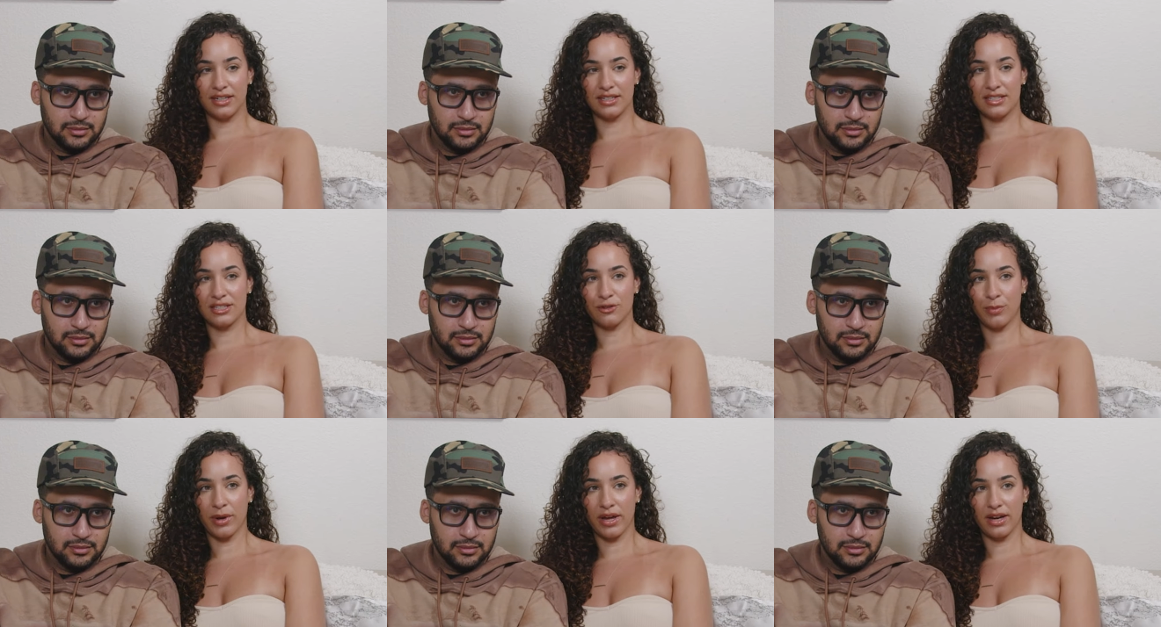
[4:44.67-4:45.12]
Speaker 1: need
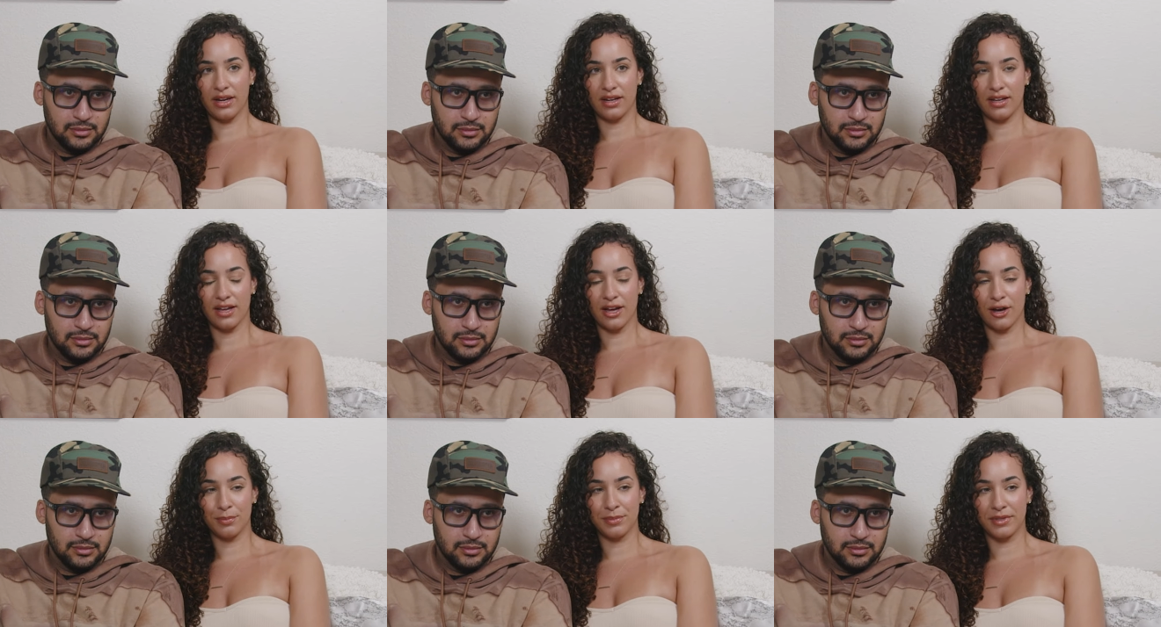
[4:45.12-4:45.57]
somebody to
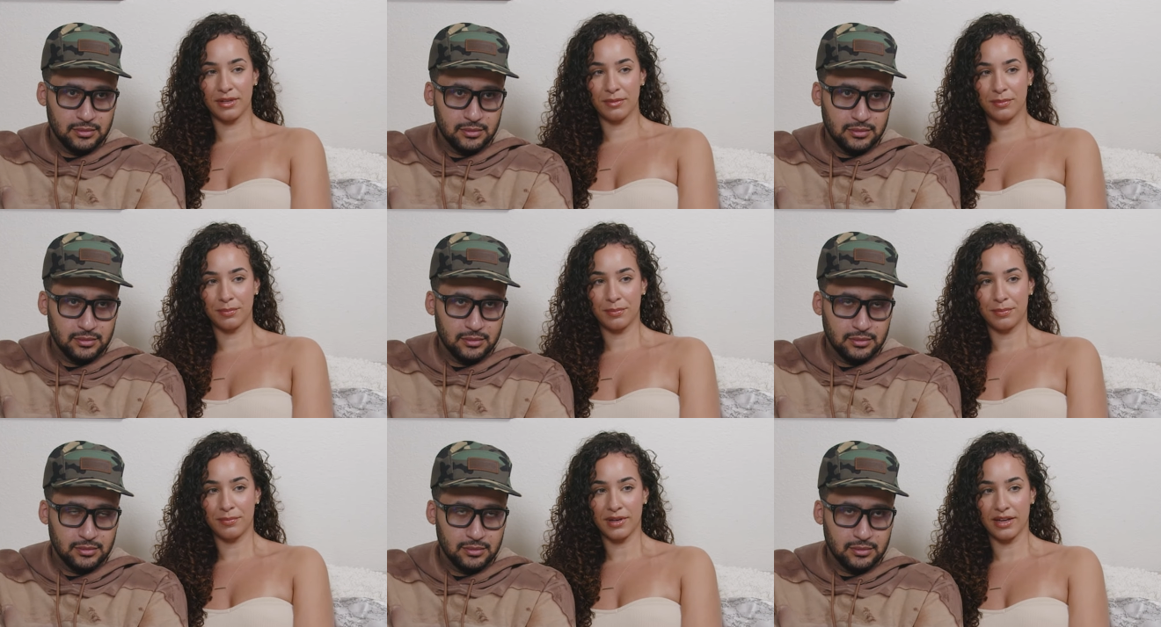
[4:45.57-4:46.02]
help
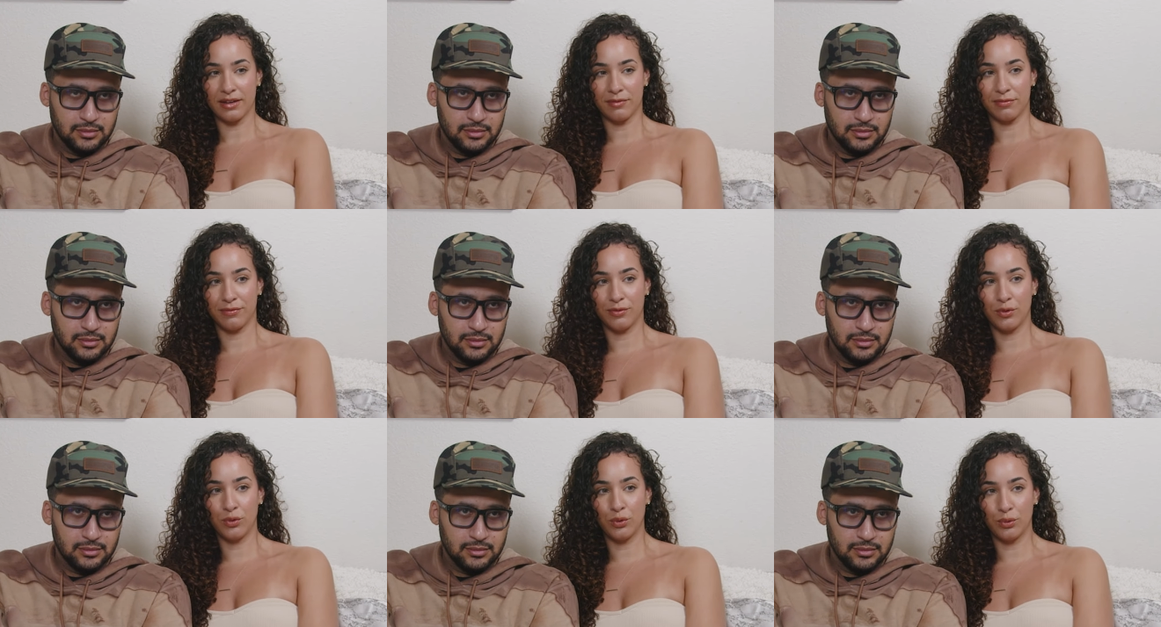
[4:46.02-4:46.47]
them get
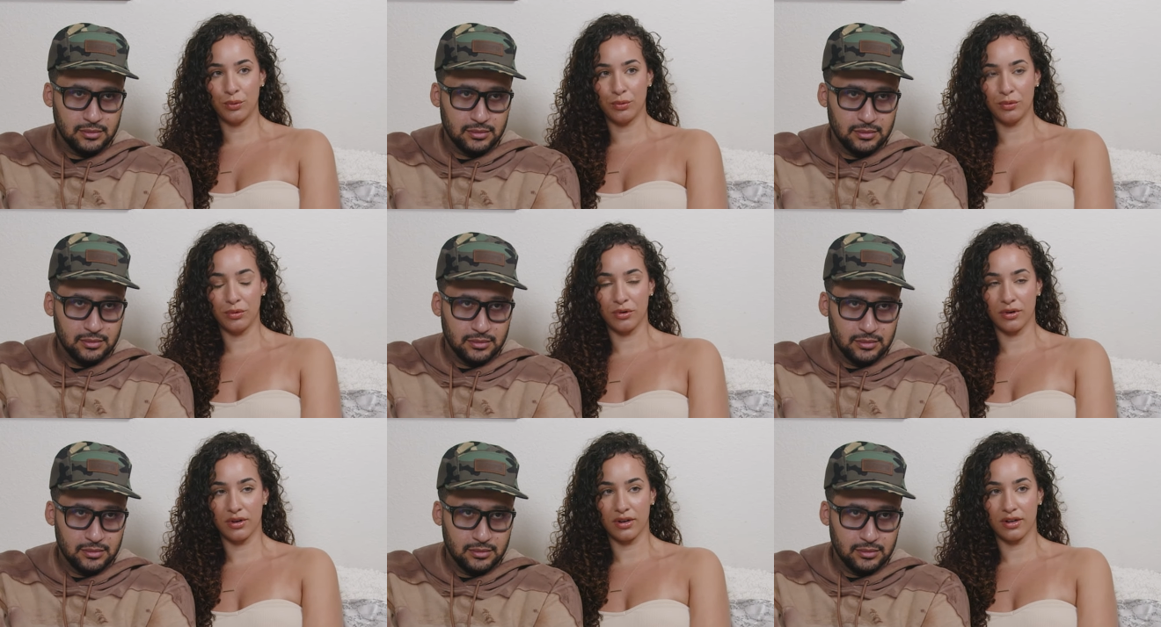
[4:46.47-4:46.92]

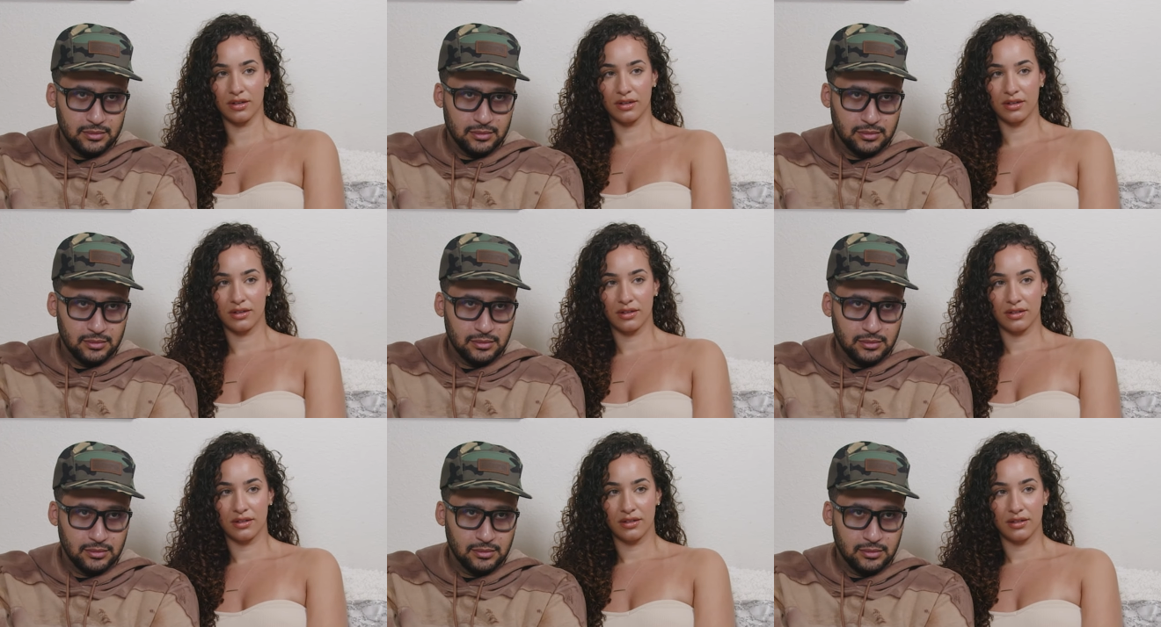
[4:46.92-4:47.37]
food, or
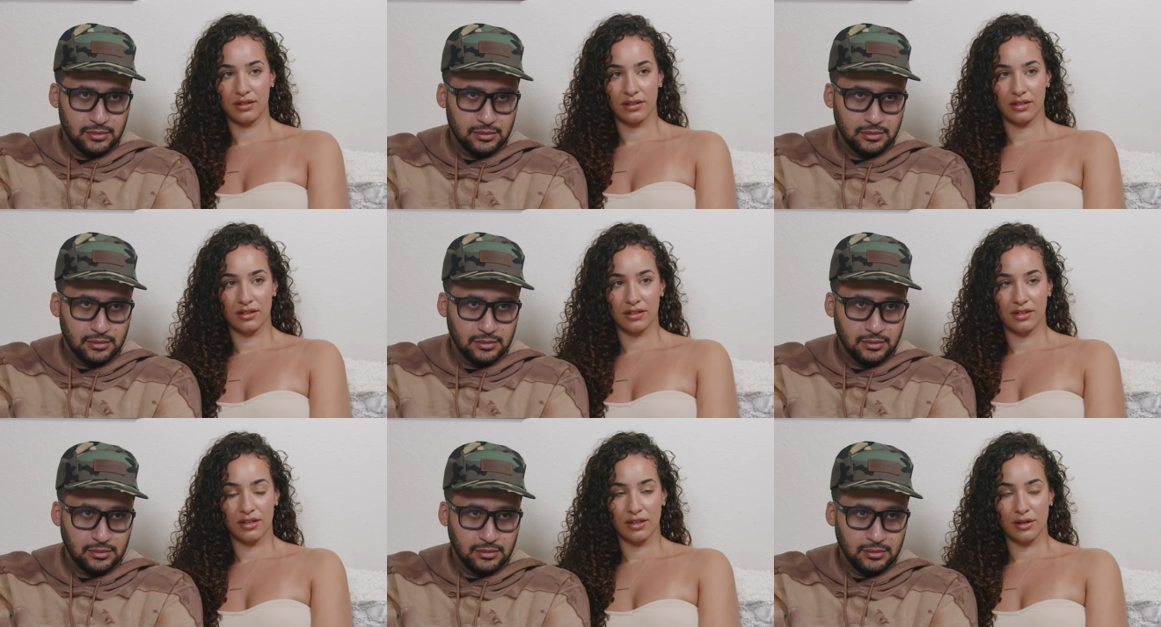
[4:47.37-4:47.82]

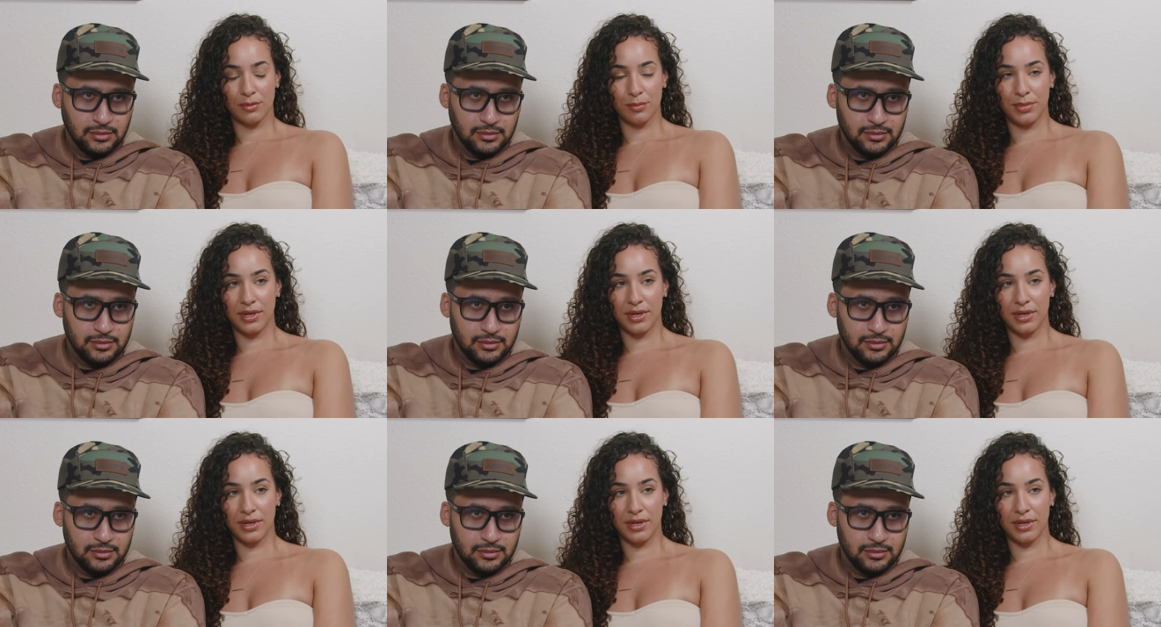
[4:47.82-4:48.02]
yeah.